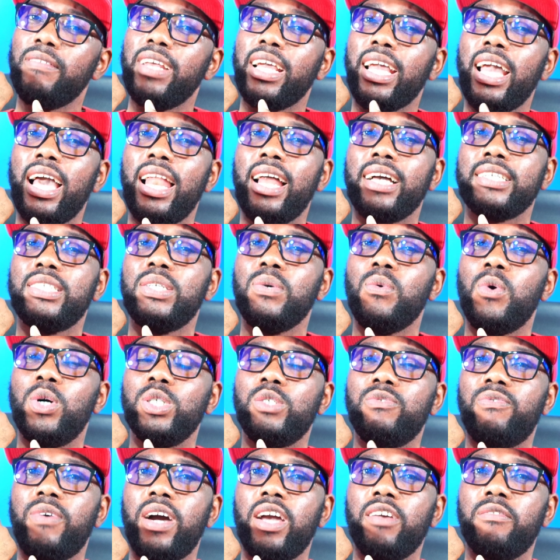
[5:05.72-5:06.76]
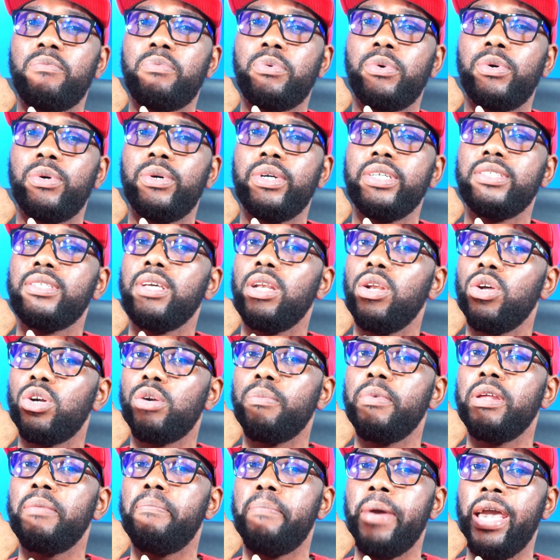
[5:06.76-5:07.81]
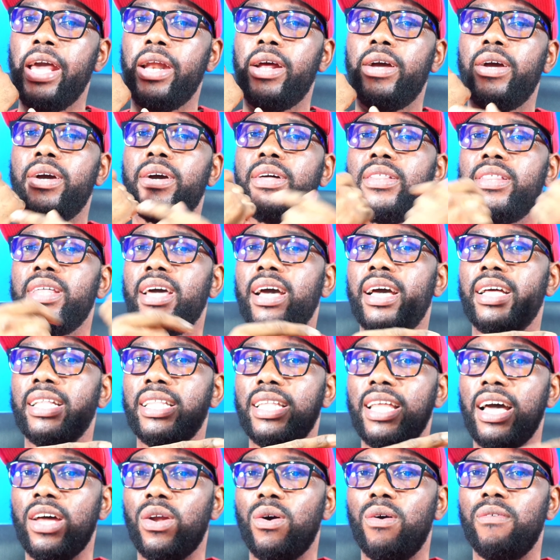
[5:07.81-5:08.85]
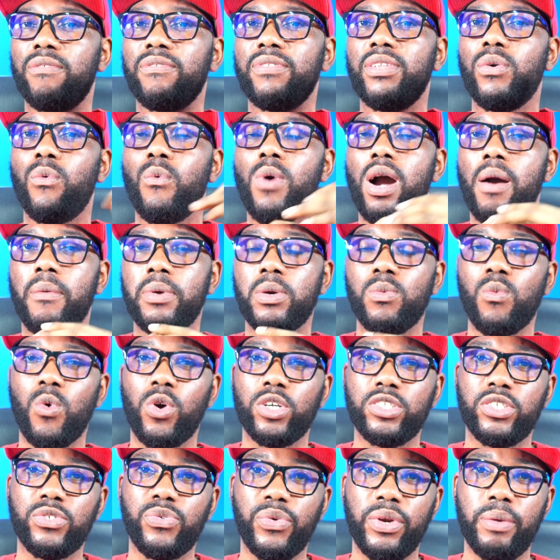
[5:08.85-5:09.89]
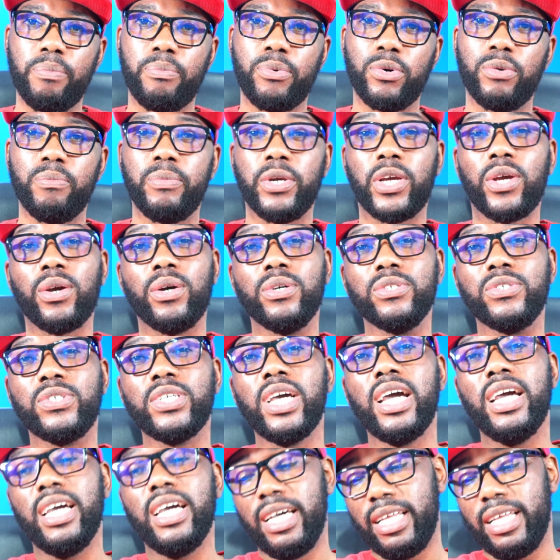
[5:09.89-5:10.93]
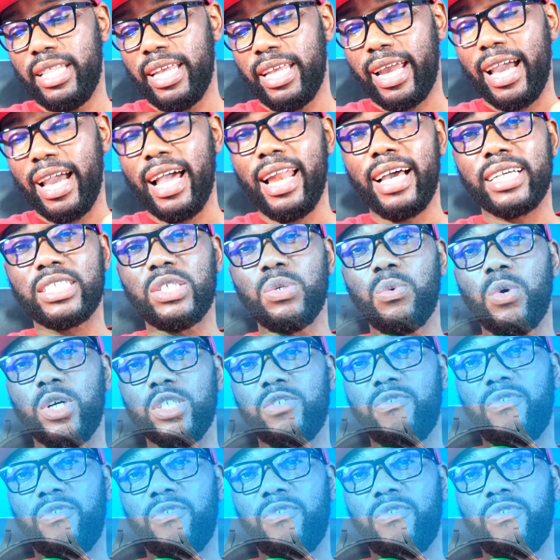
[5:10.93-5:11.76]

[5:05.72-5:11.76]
the Galaxy Watch 5 Pro is a little bit better than that of the Huawei Watch 3 Pro because the Galaxy Watch